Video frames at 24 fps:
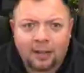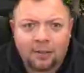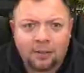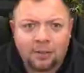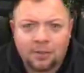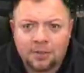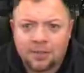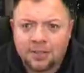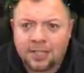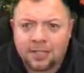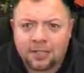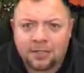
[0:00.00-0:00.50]

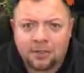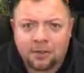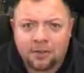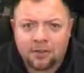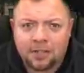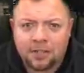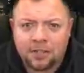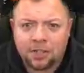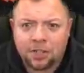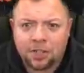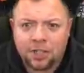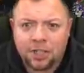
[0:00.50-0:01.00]
those things are
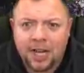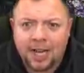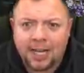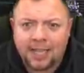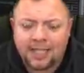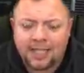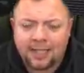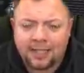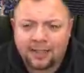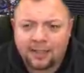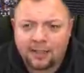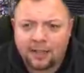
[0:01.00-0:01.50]
the
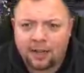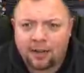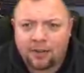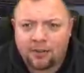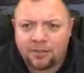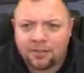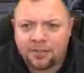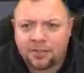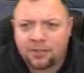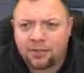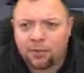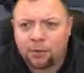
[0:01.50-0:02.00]
shit. They
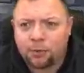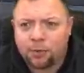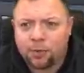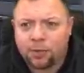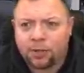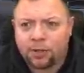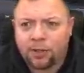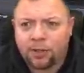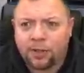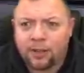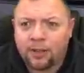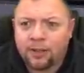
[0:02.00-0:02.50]
are so
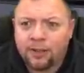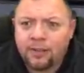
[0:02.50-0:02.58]
good.